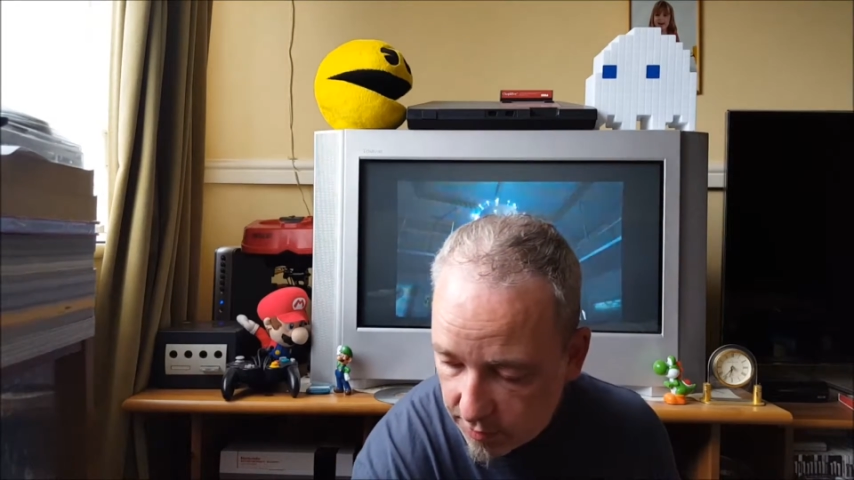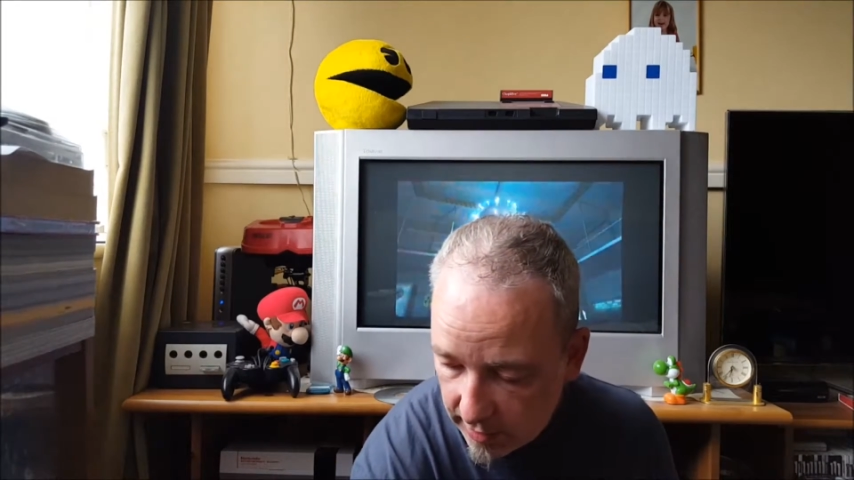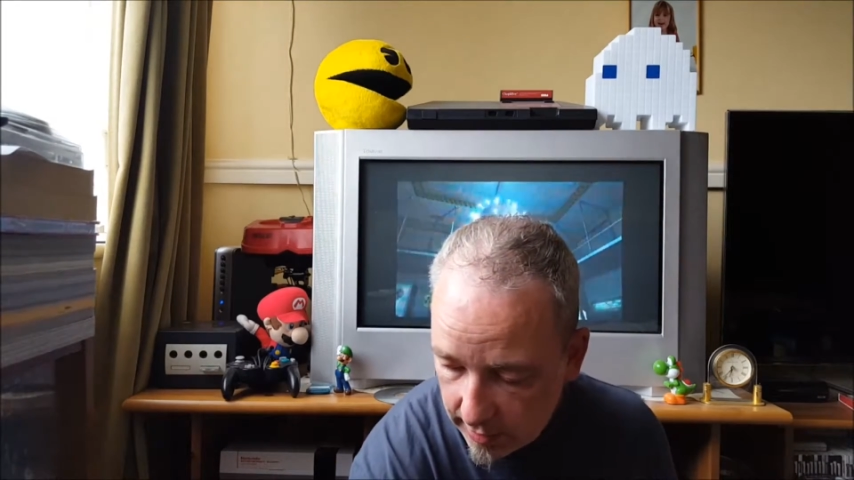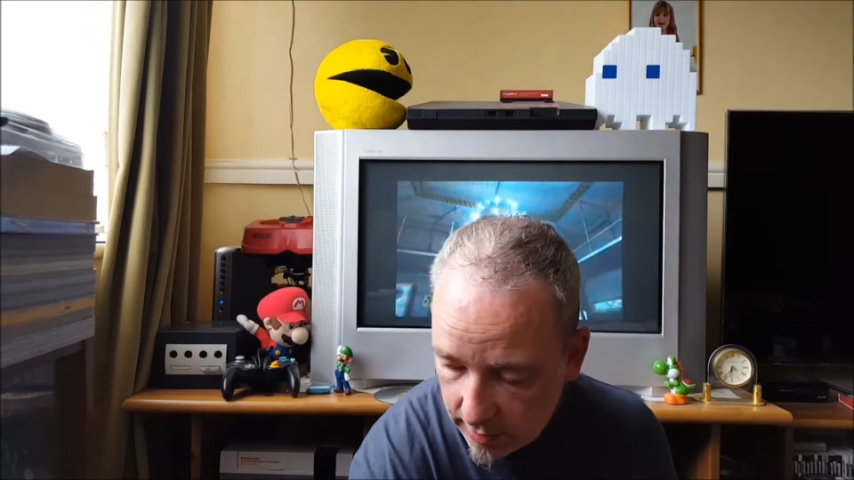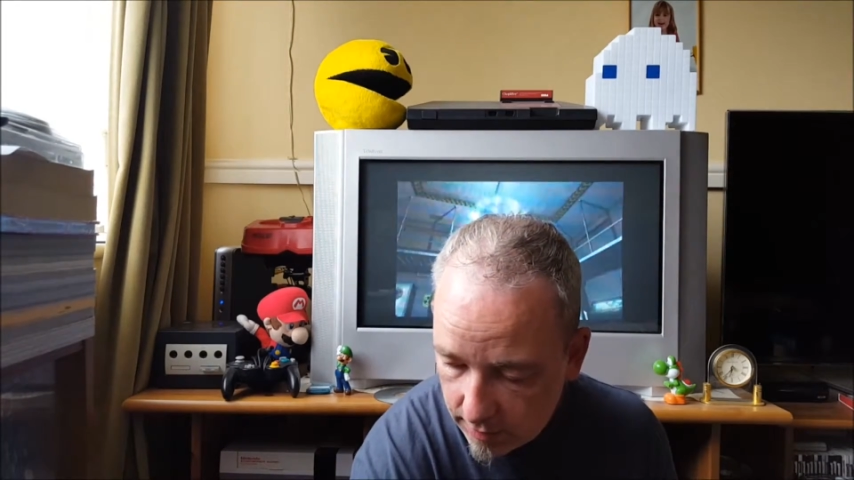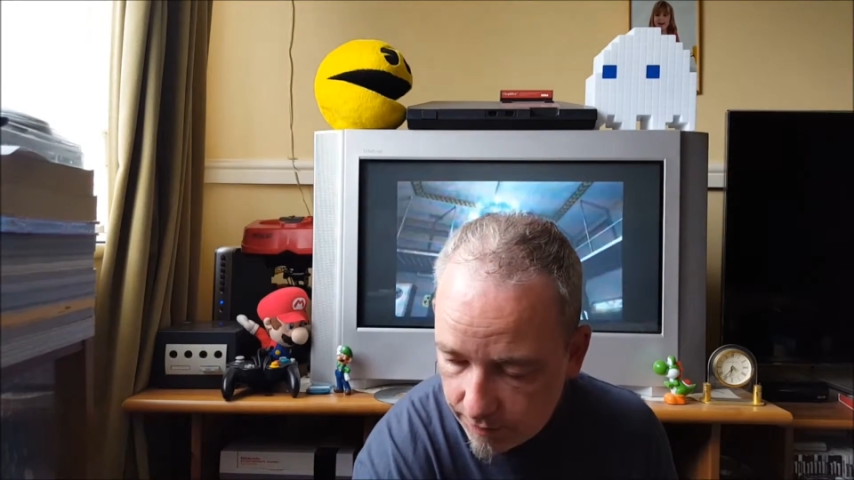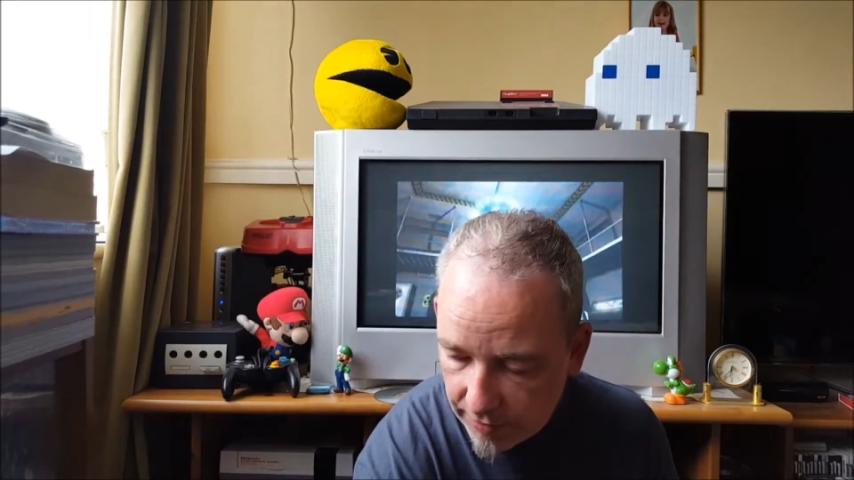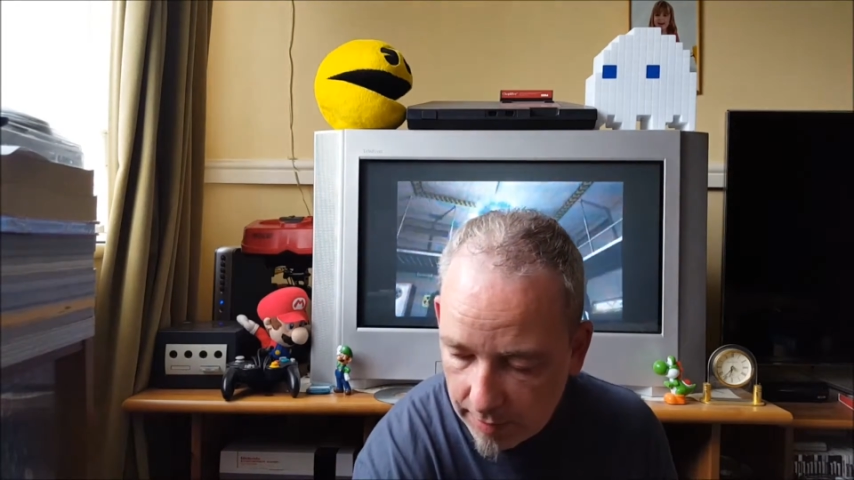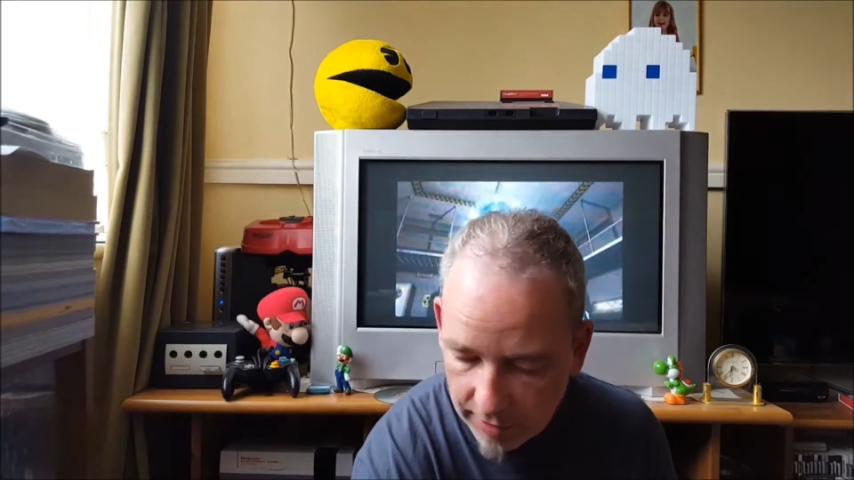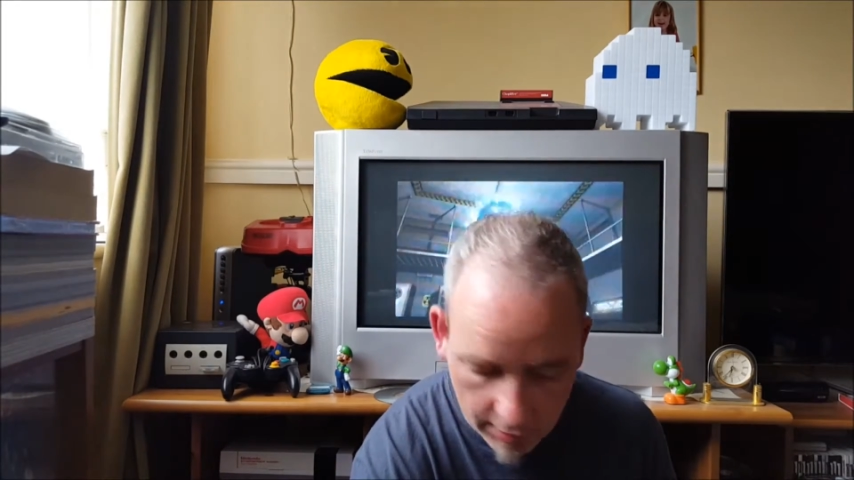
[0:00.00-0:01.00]
me
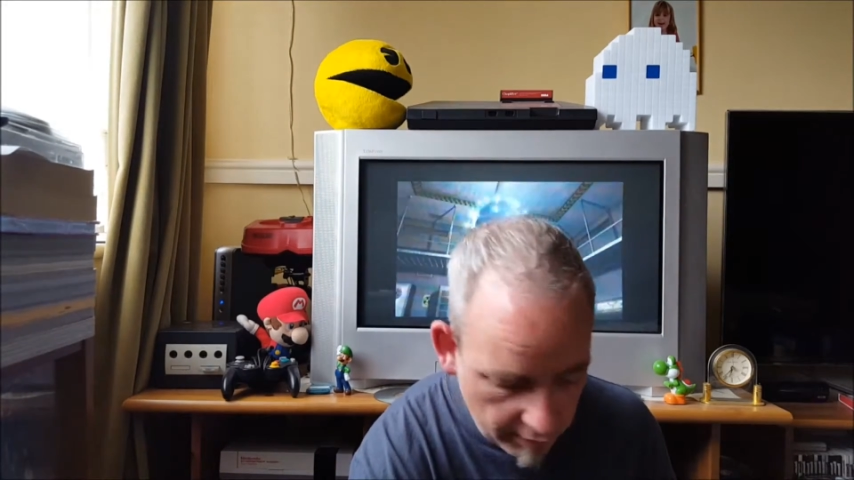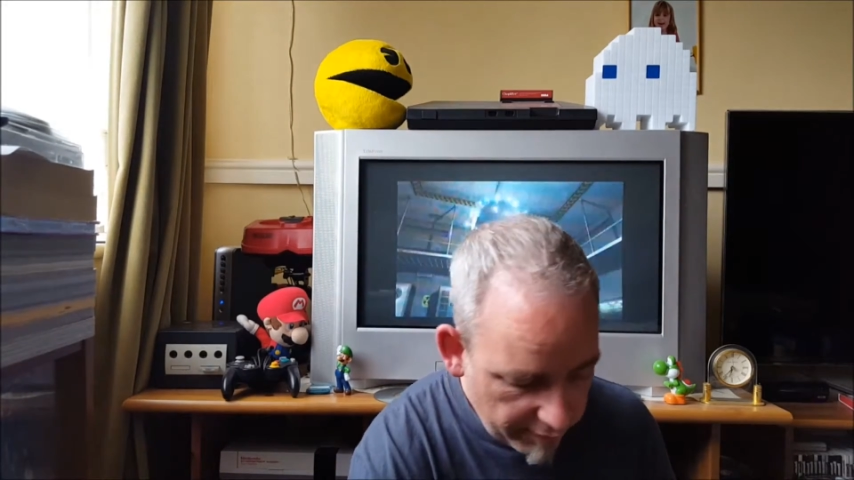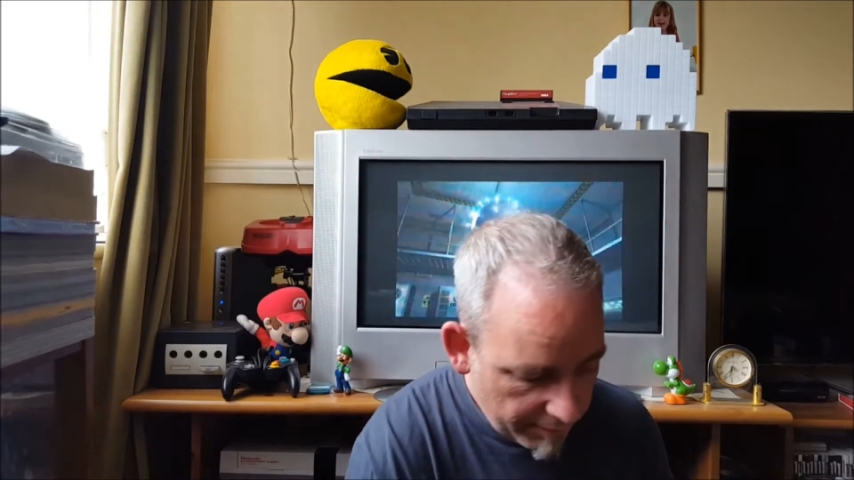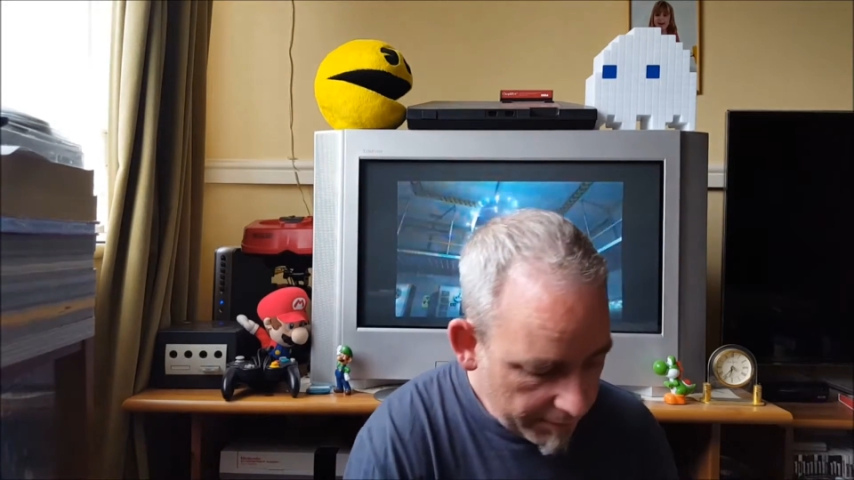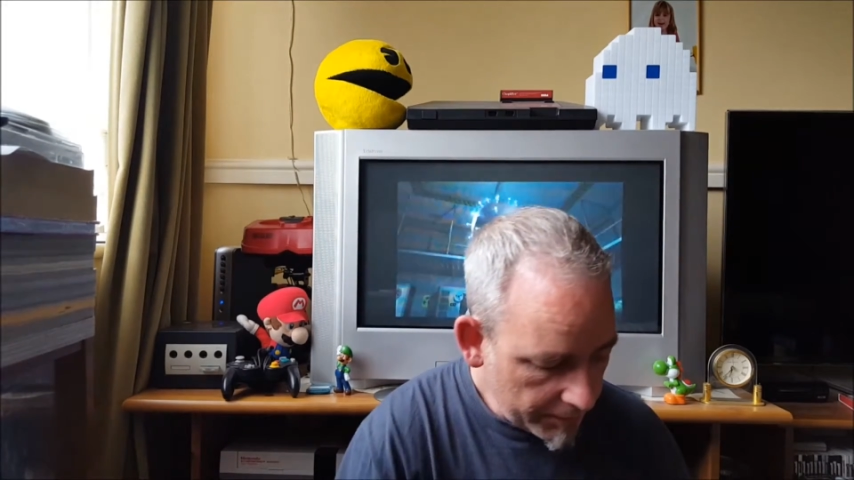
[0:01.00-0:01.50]
happy enough.